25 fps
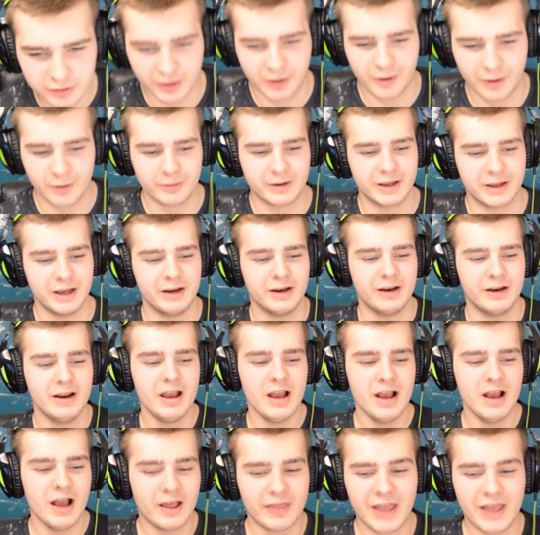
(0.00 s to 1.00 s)
No, I'm kidding.
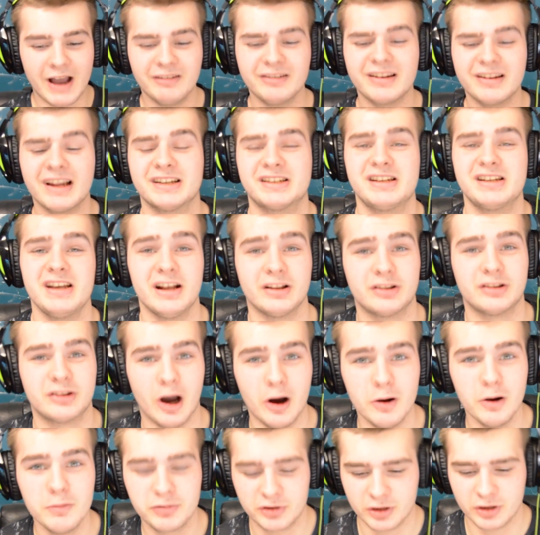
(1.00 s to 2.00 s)
That was actually a
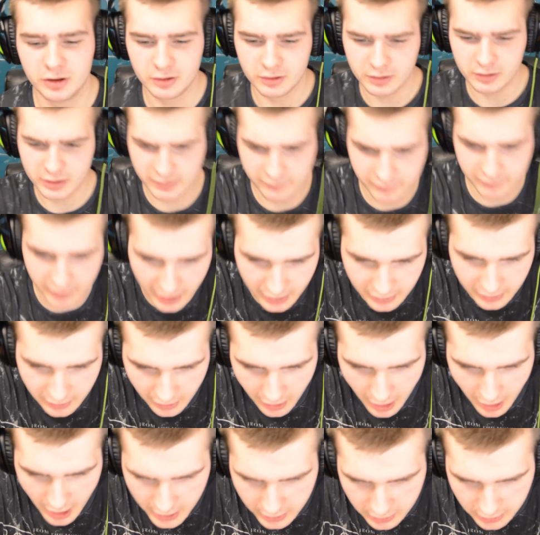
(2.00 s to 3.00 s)
dope song. I'm giving that
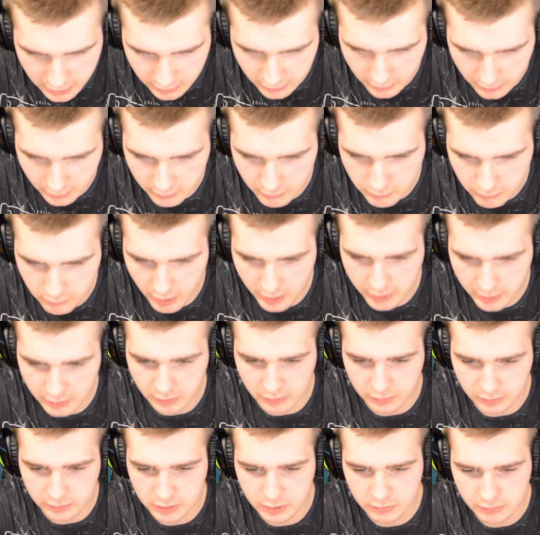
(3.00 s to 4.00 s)
like, you know, why
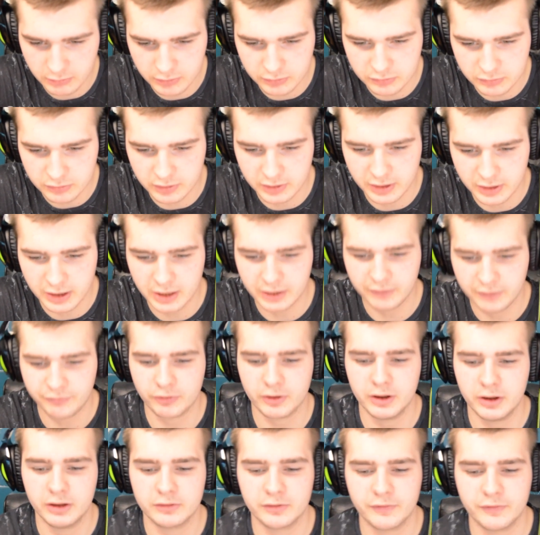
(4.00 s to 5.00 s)
not? 200, nearly
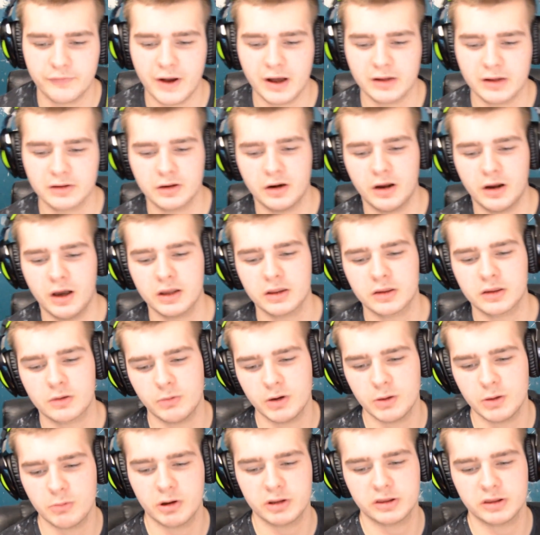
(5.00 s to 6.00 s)
300,000 likes,
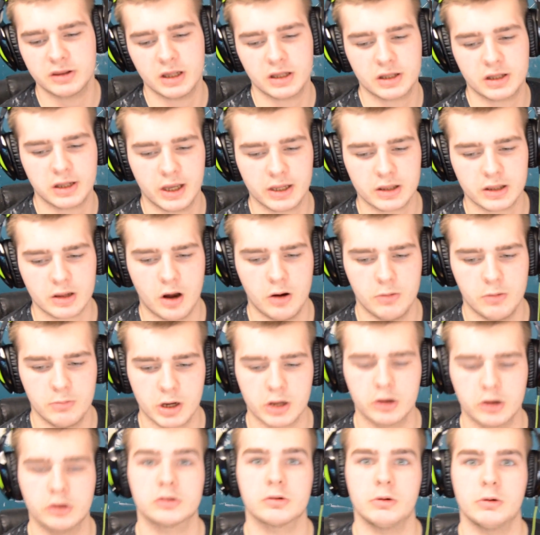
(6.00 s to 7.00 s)
21 dislikes. Oh
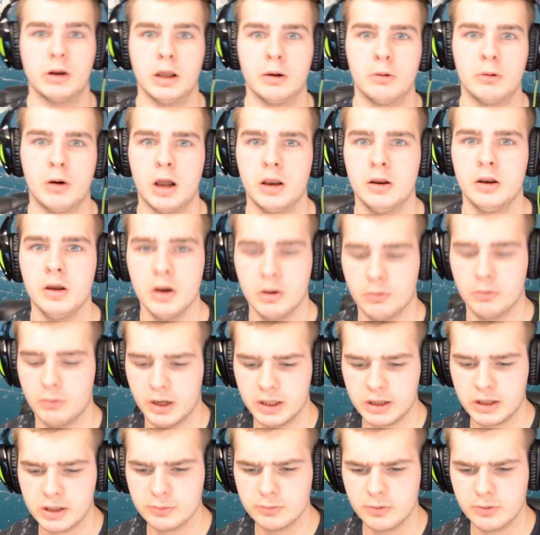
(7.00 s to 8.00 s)
my god, 21.
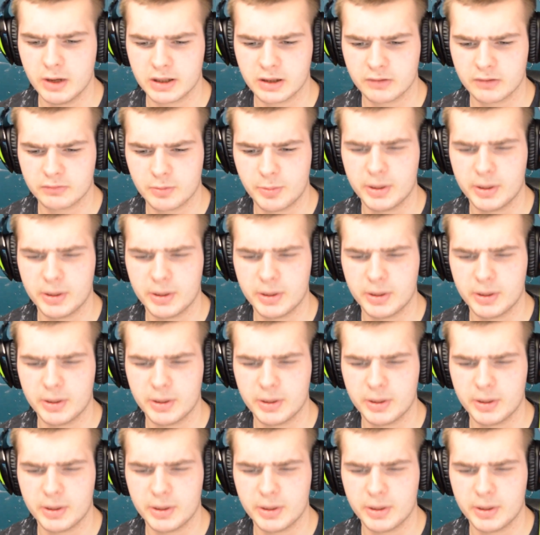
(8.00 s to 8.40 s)
Why does it always have to